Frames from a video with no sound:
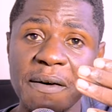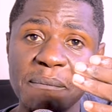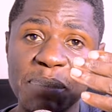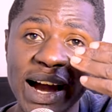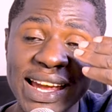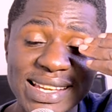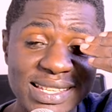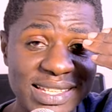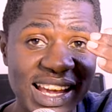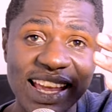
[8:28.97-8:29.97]
by
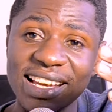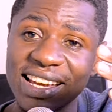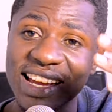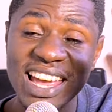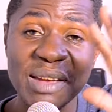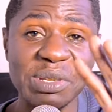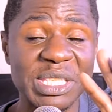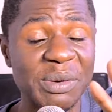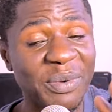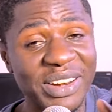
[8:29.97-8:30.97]
saying, hey,
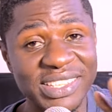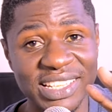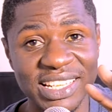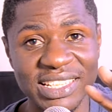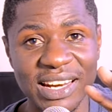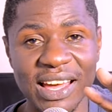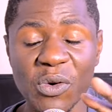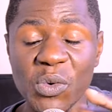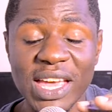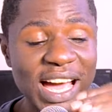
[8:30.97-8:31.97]
Mr. President,
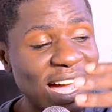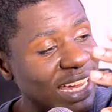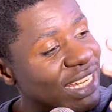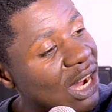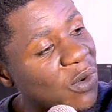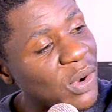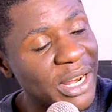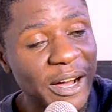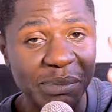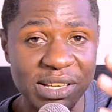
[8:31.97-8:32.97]
we are in our
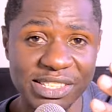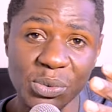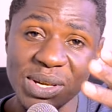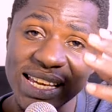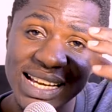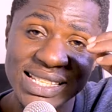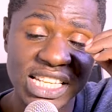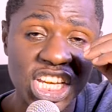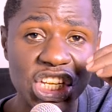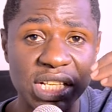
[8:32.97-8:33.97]
numbers. We as
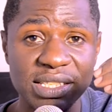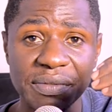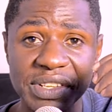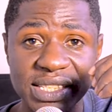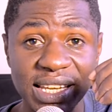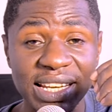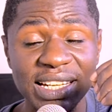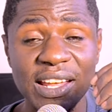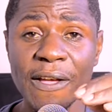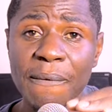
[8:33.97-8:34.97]
Kenyans have
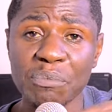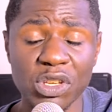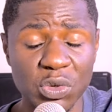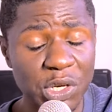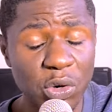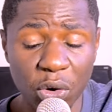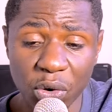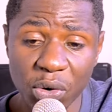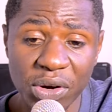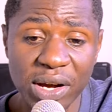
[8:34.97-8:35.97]
decided that we no
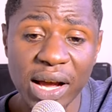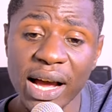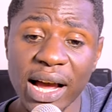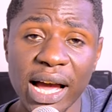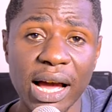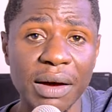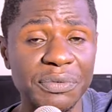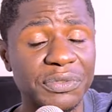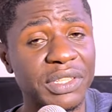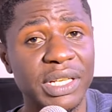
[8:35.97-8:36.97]
longer
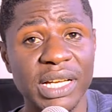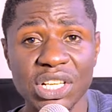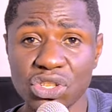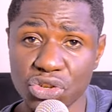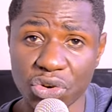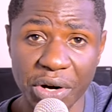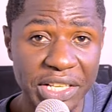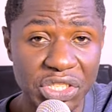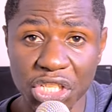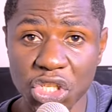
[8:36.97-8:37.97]
have
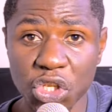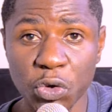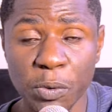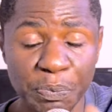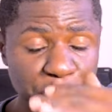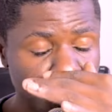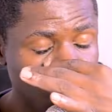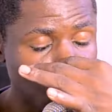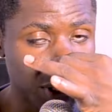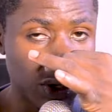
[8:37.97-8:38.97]
trust in you.
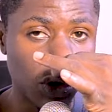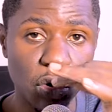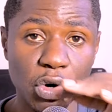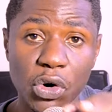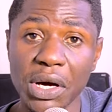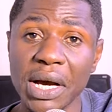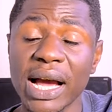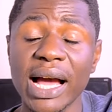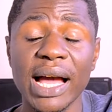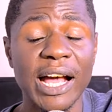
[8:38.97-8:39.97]
We no
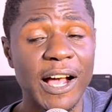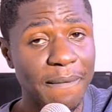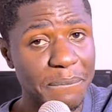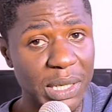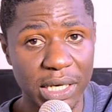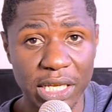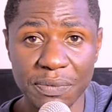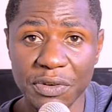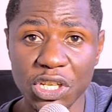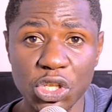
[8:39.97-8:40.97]
longer
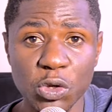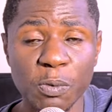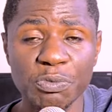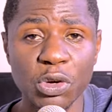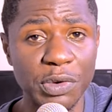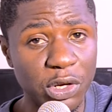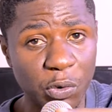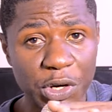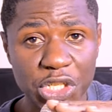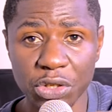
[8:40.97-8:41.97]
believe in you. We
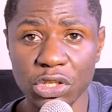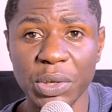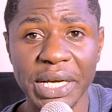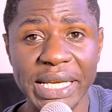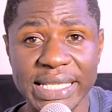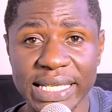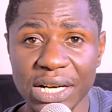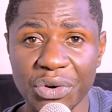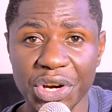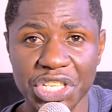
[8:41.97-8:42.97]
question your
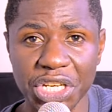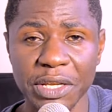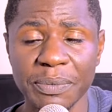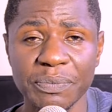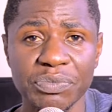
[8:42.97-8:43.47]
integrity.